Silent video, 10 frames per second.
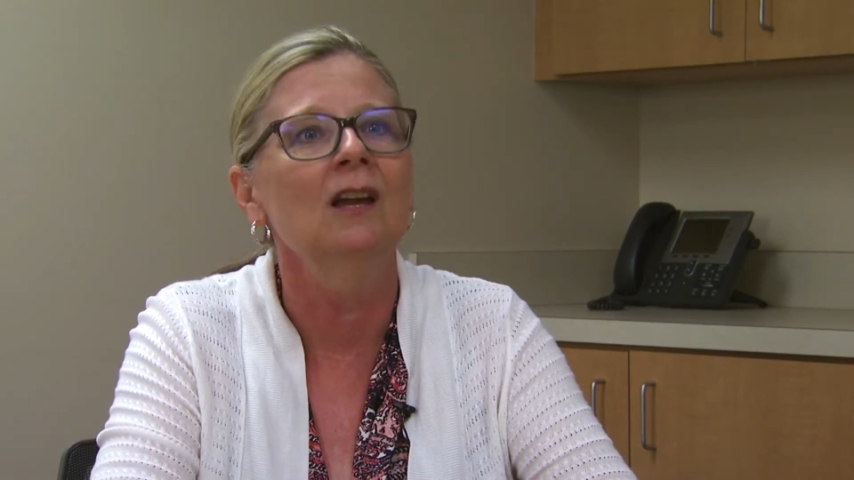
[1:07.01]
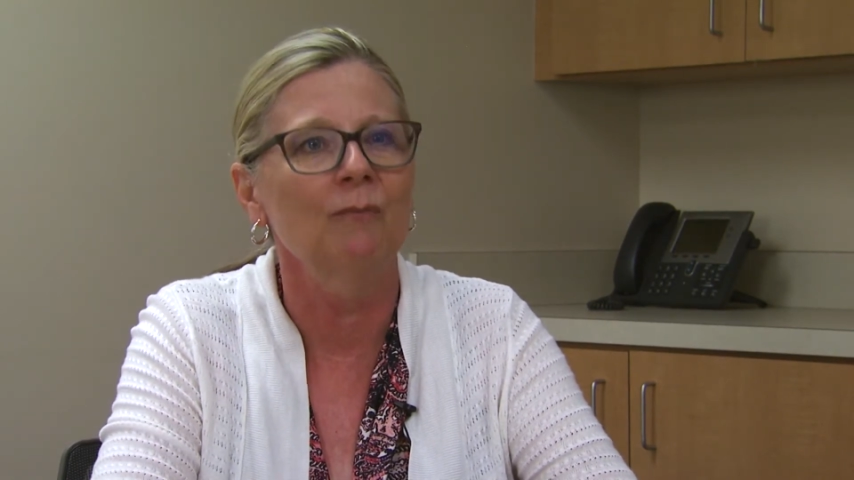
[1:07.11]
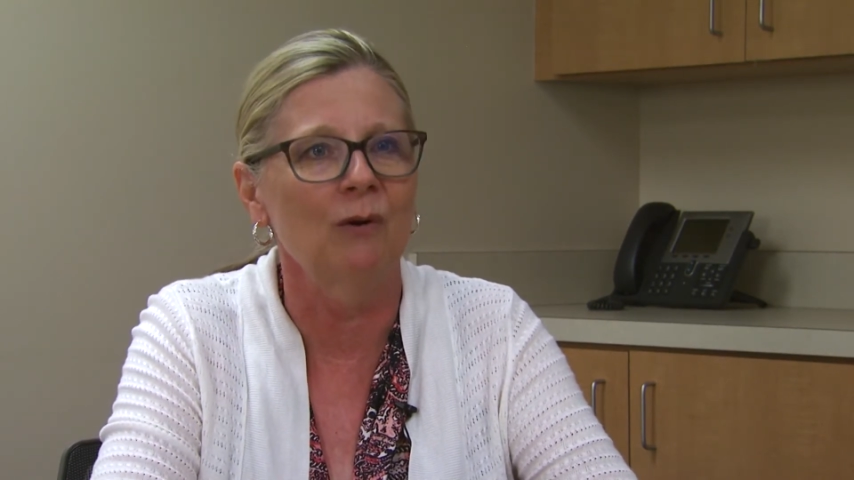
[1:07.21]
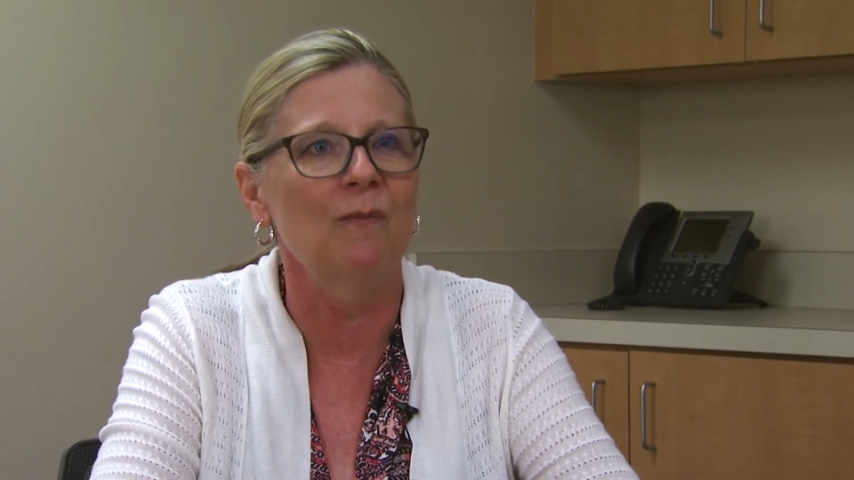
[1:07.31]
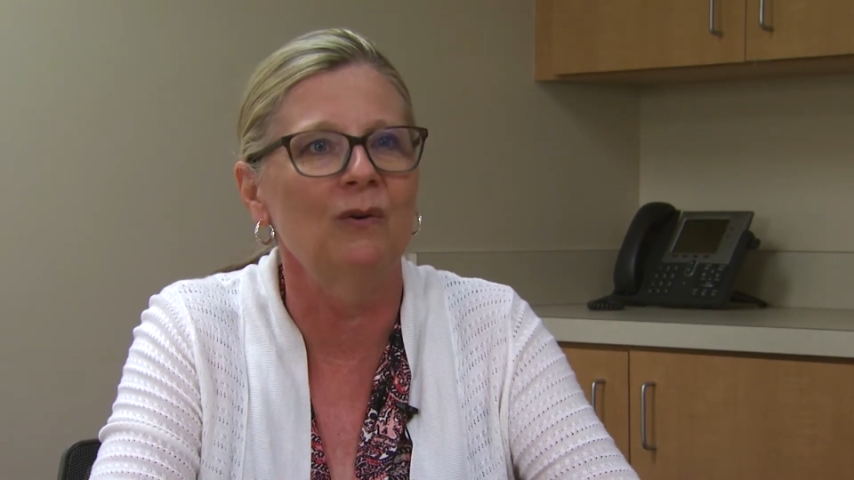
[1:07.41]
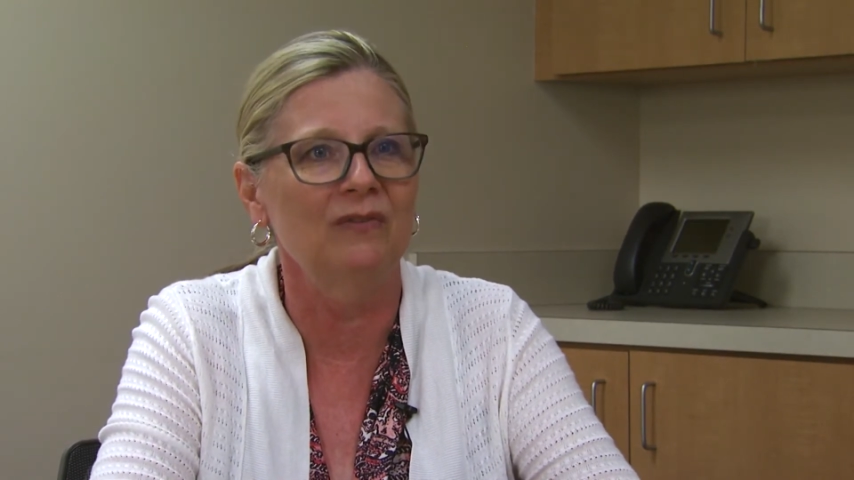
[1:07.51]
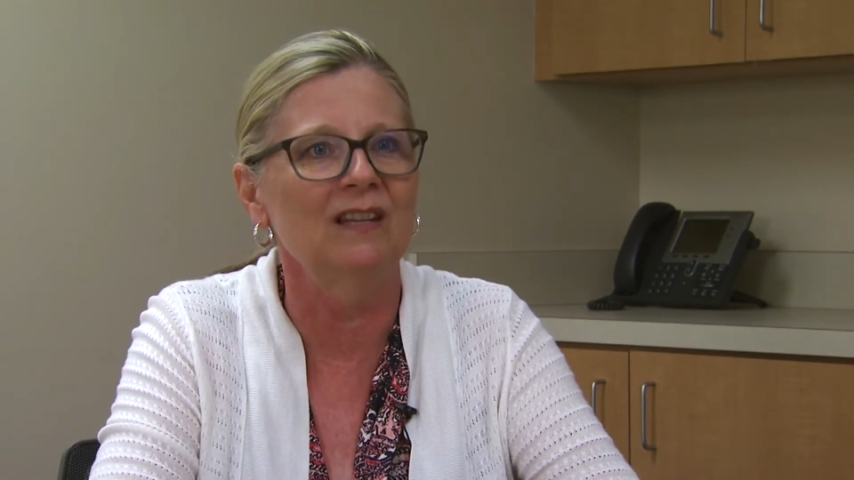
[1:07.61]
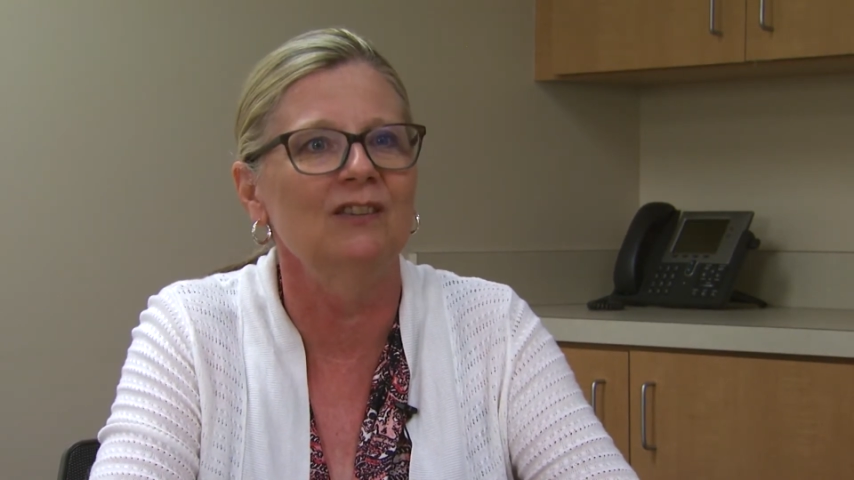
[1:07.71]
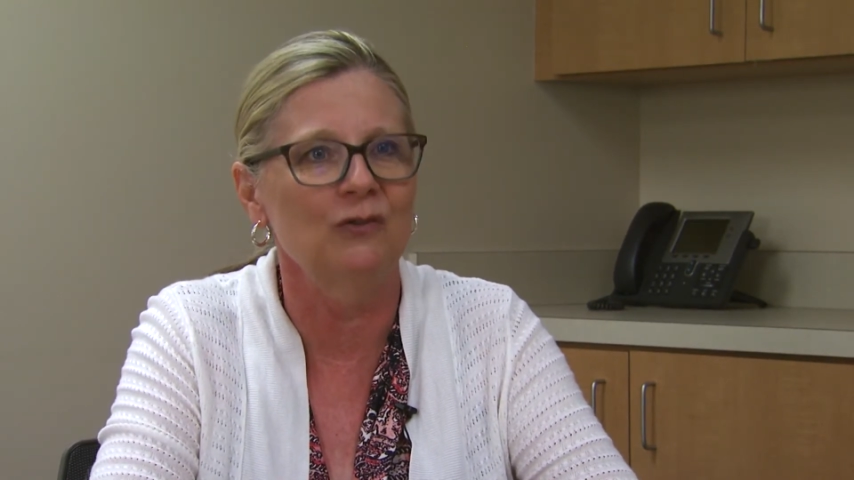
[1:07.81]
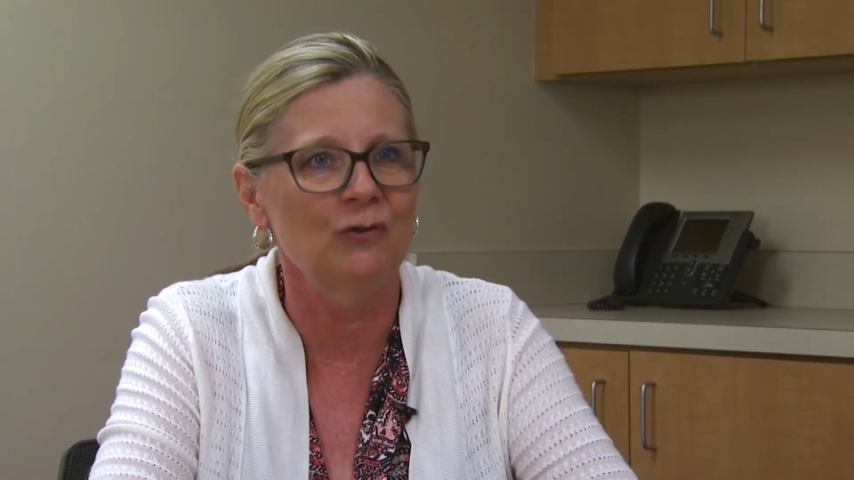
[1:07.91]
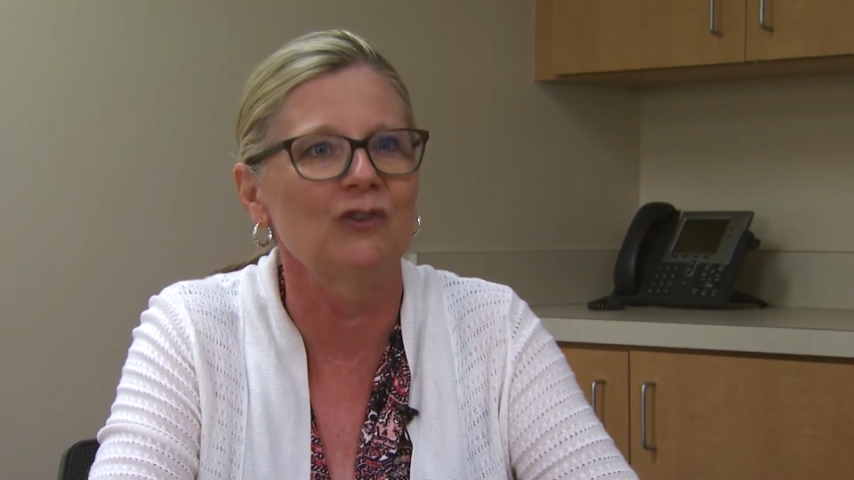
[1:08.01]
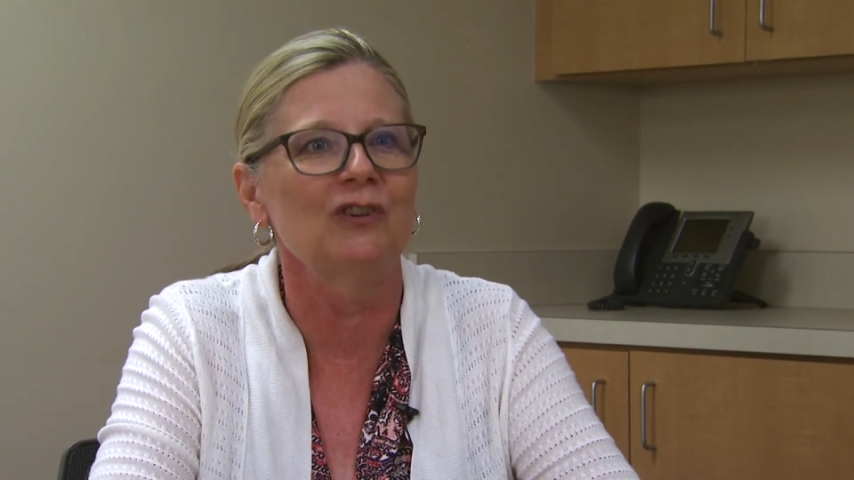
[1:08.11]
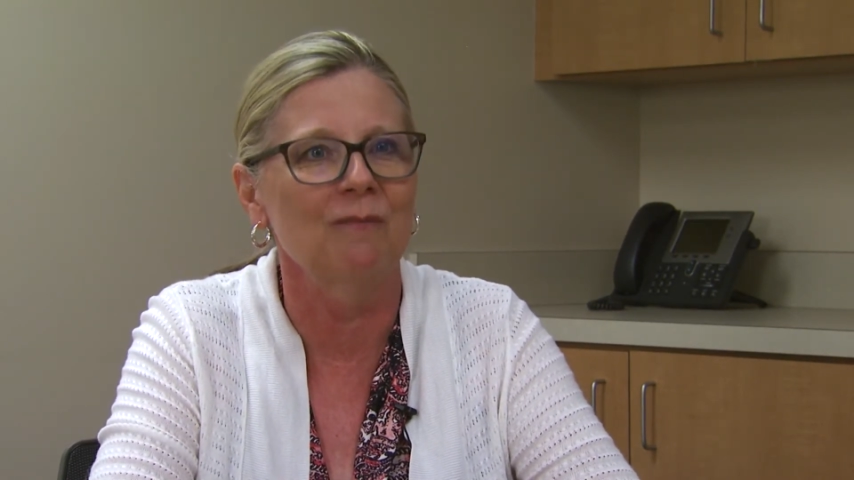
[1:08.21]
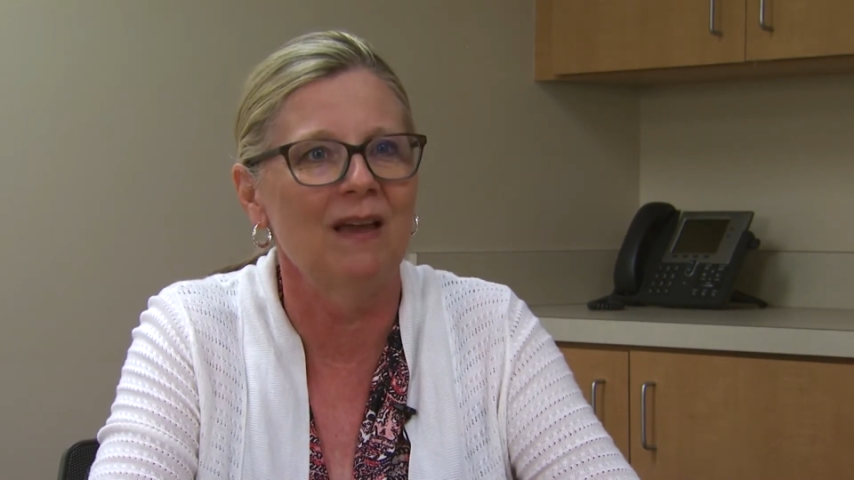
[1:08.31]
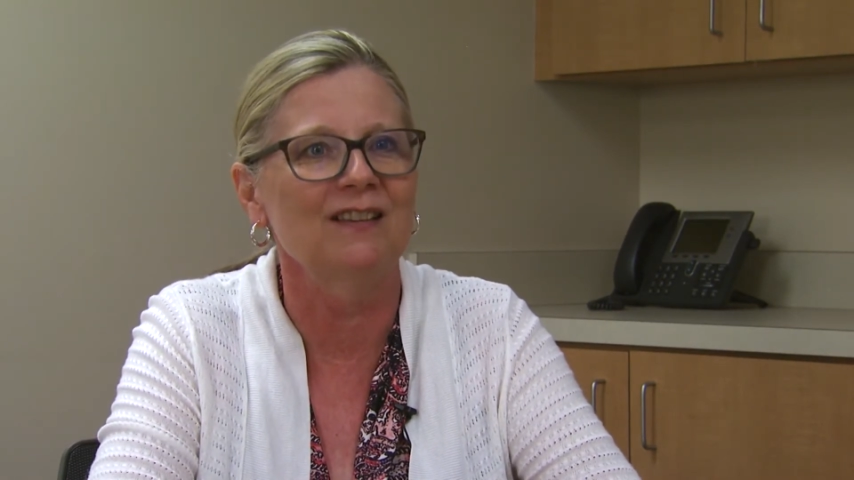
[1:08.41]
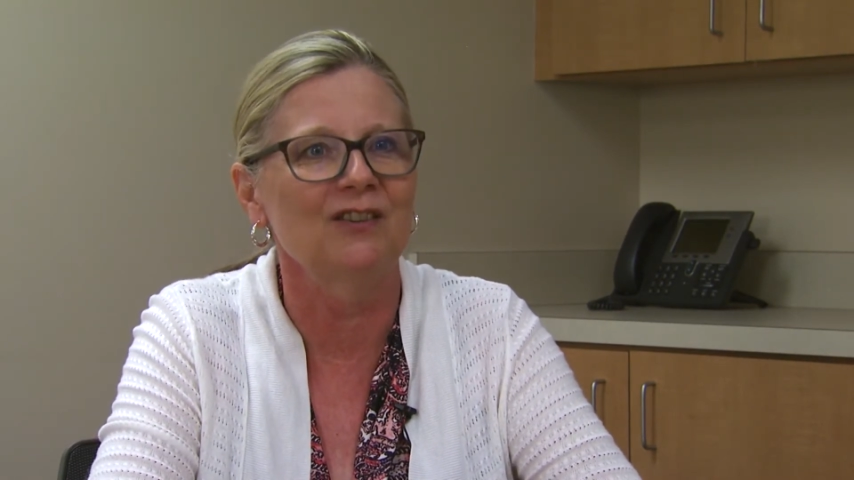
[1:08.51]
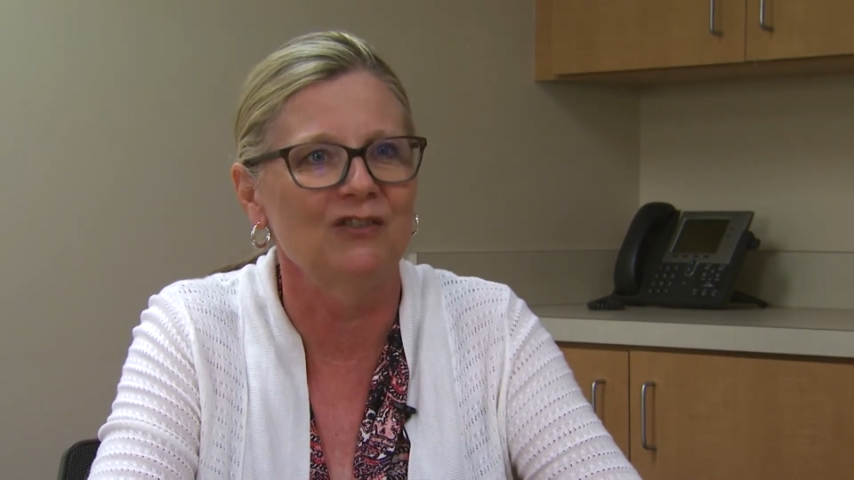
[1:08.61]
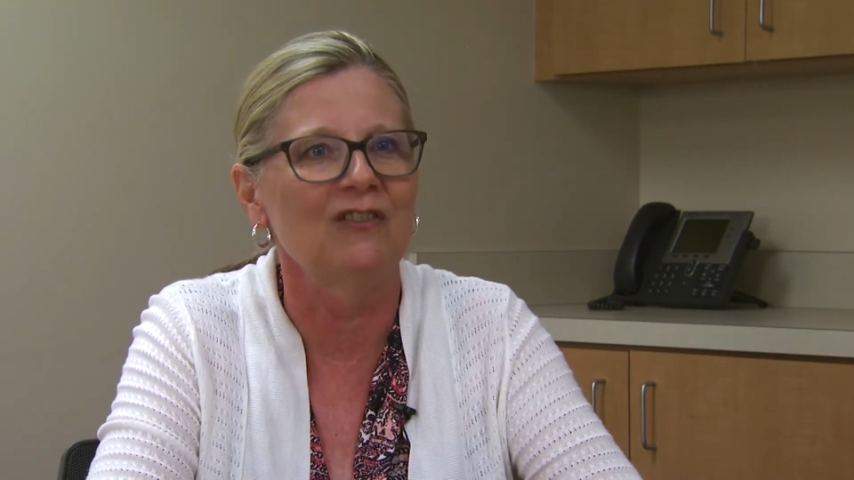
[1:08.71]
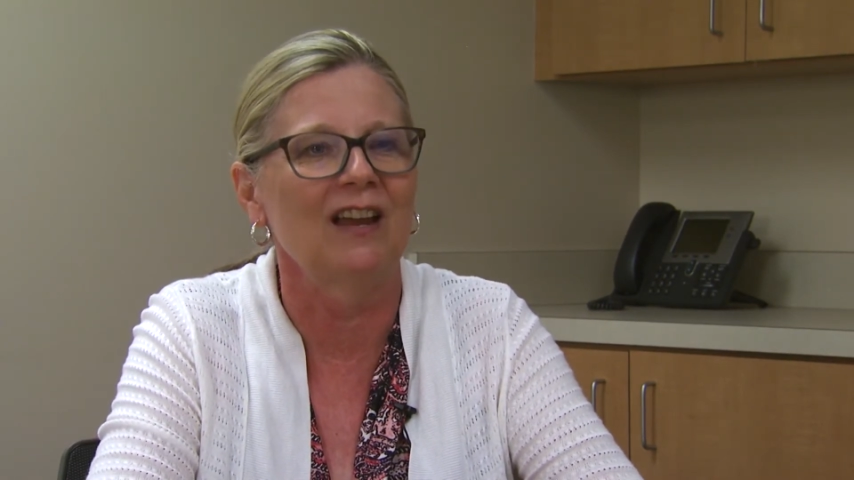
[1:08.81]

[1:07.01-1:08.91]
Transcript: promote the nutrition message